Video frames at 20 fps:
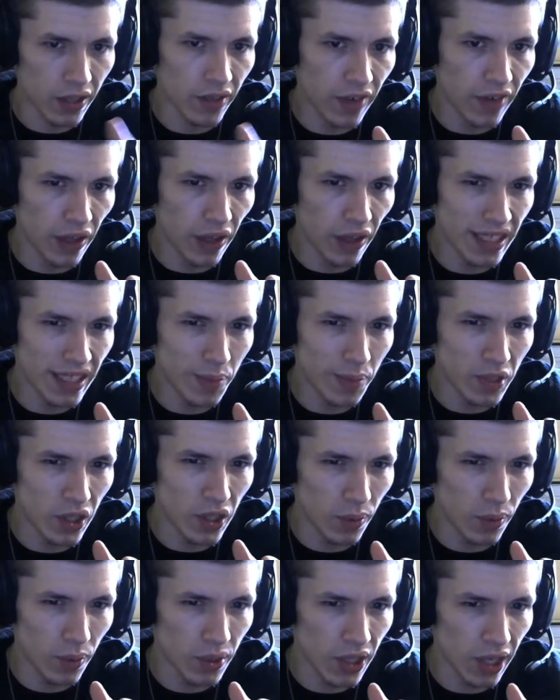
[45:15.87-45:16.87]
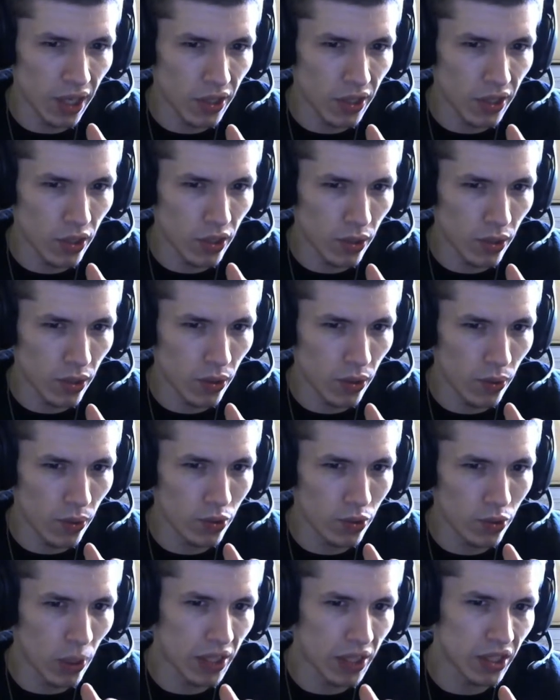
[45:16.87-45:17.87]
very last episode, it was like, so
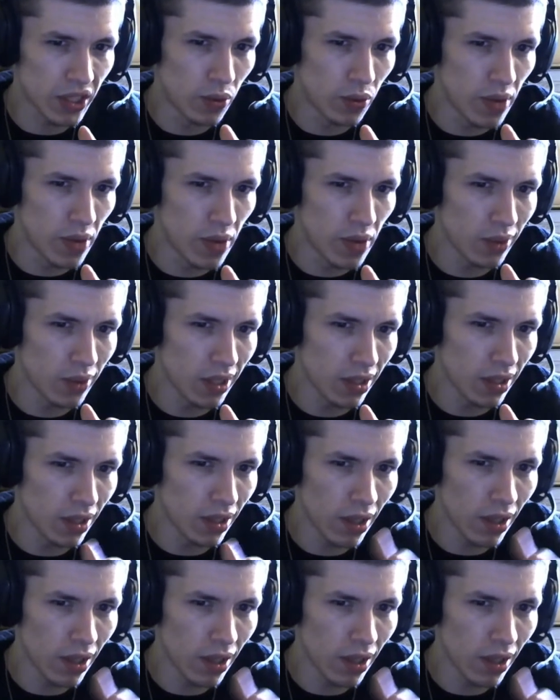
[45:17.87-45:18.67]
do I see you next week?